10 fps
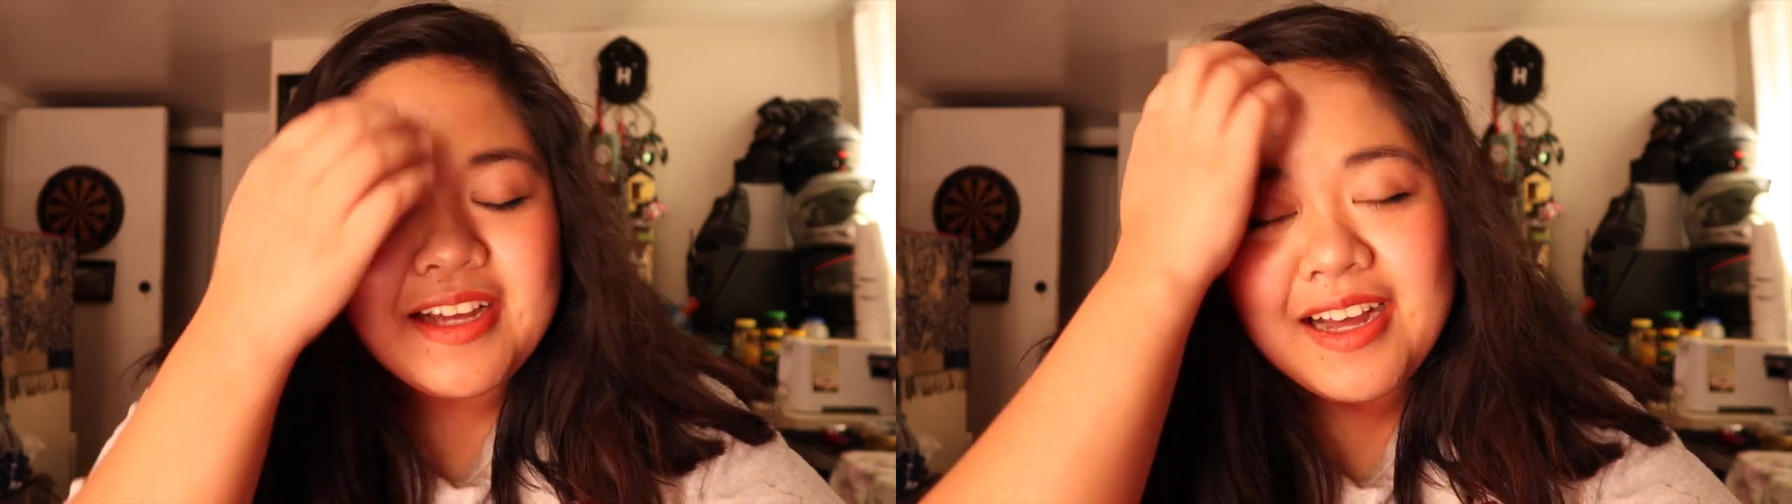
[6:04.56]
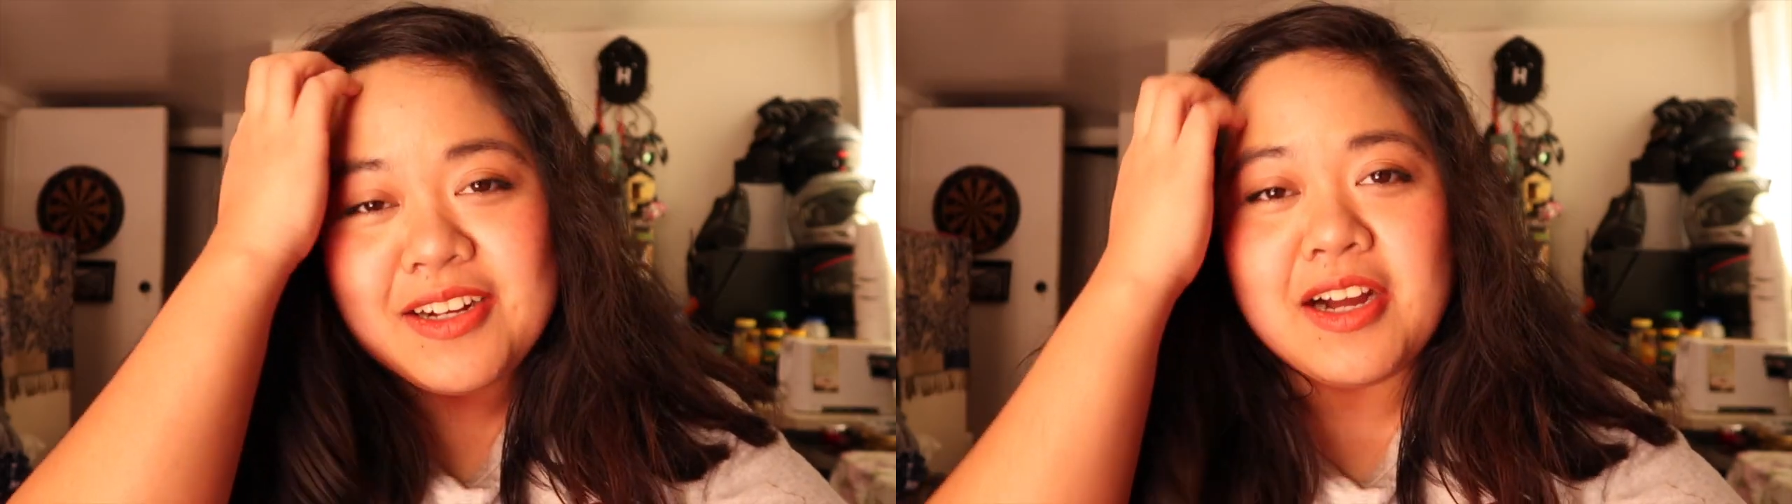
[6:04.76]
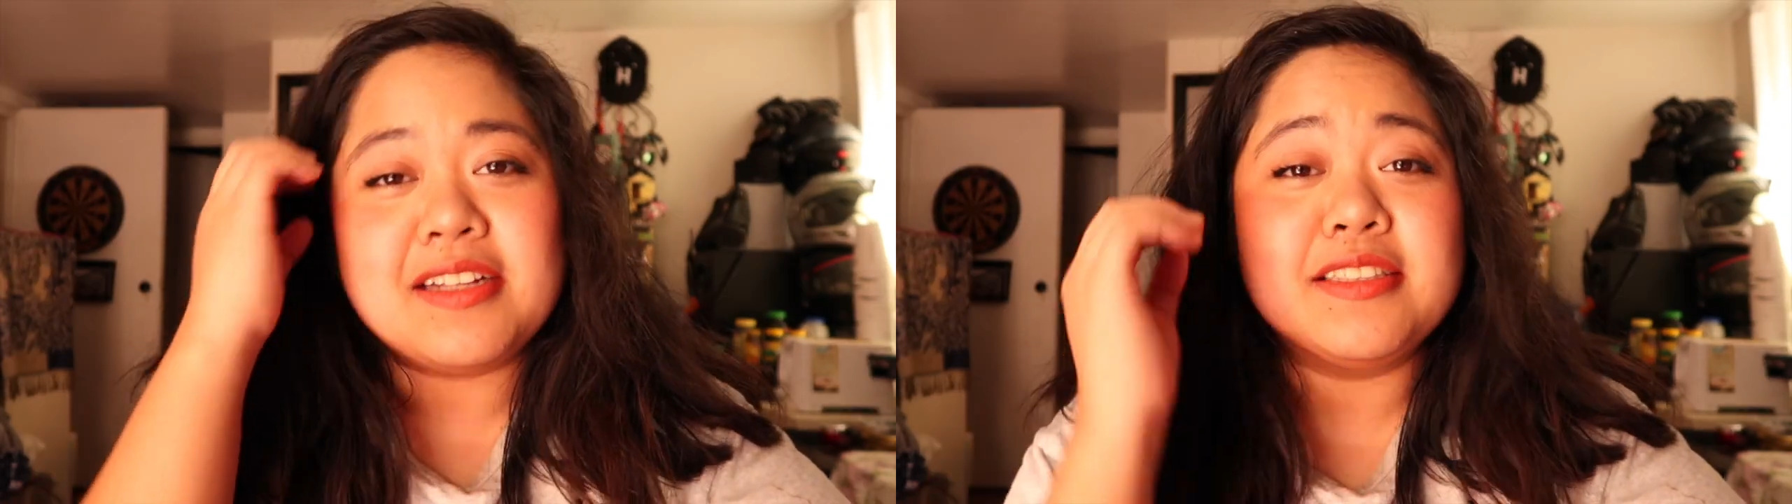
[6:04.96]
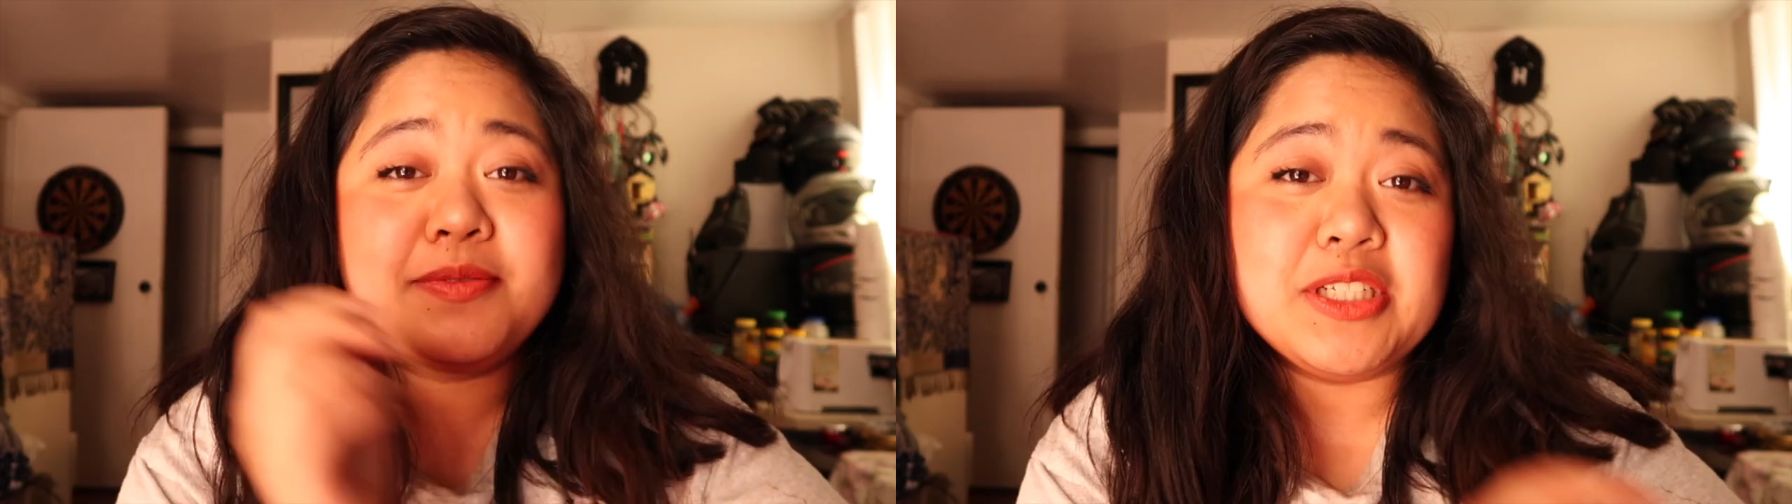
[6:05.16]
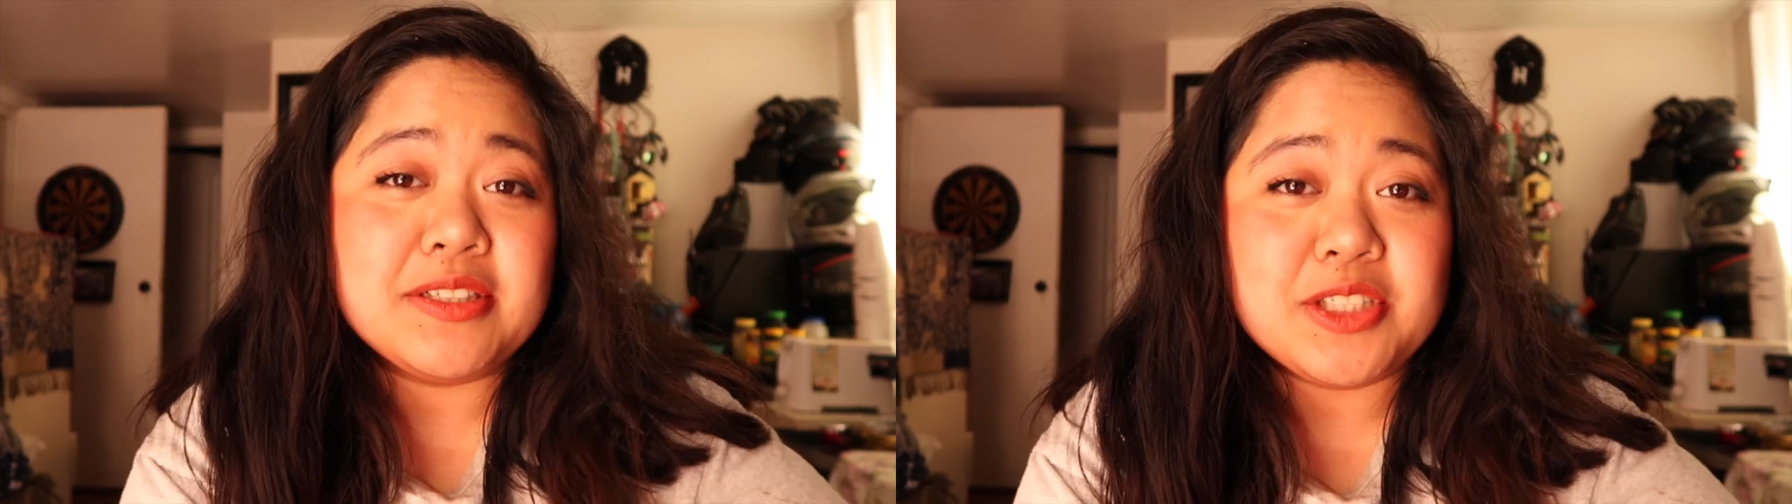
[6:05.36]
Oh god, this
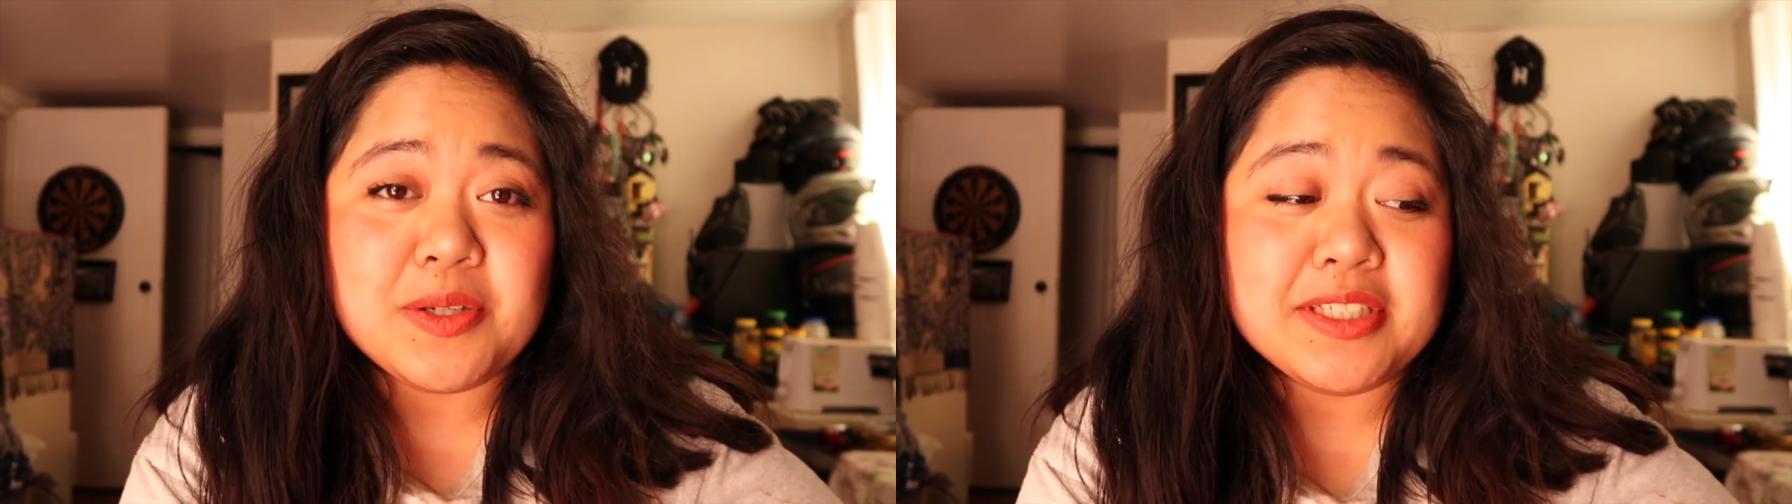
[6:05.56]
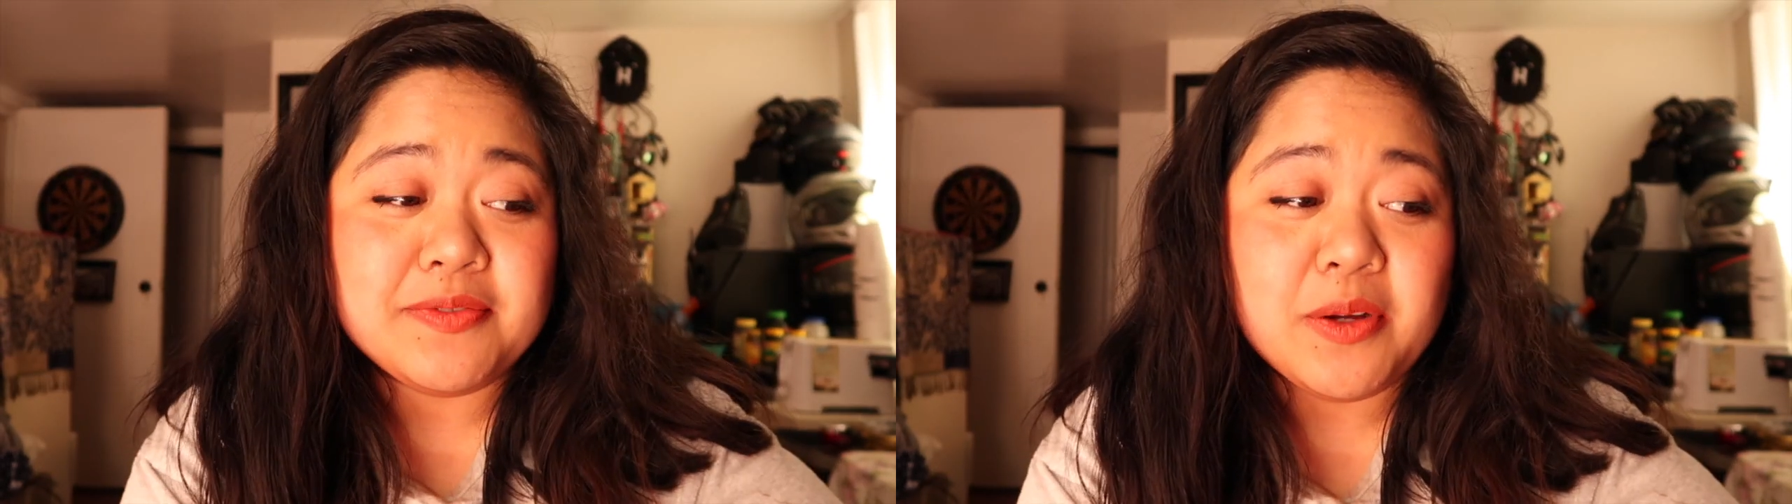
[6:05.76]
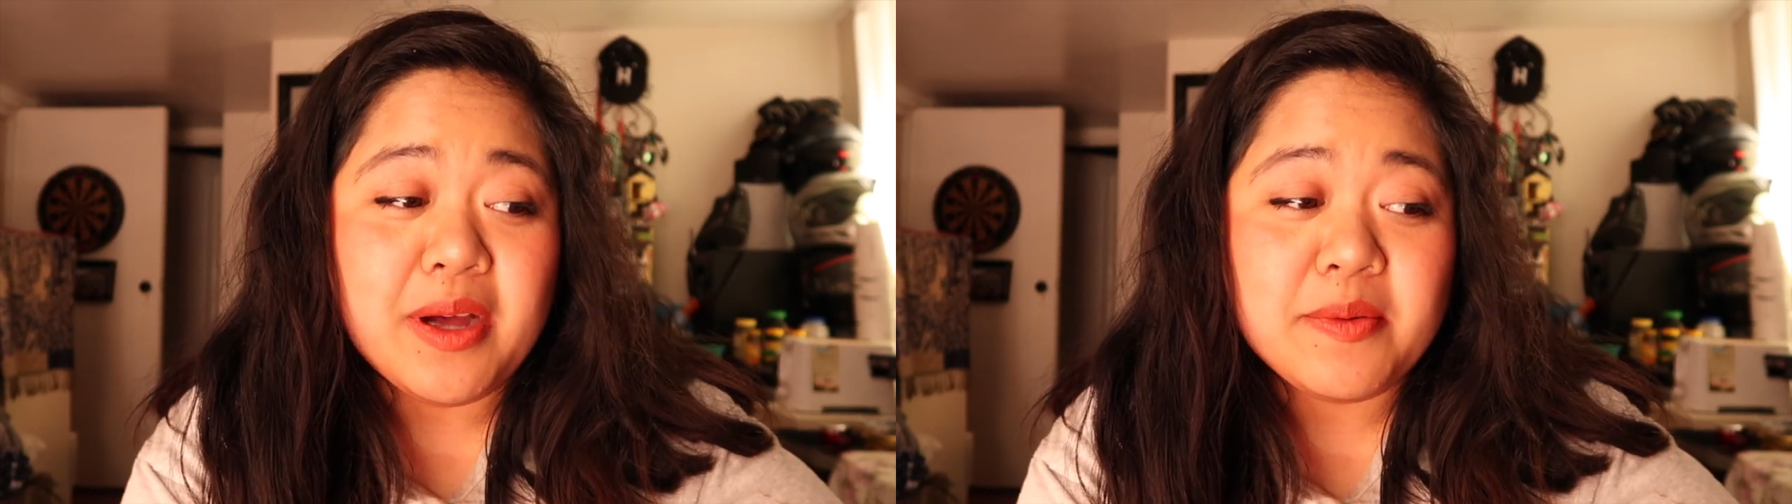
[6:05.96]
video is stressful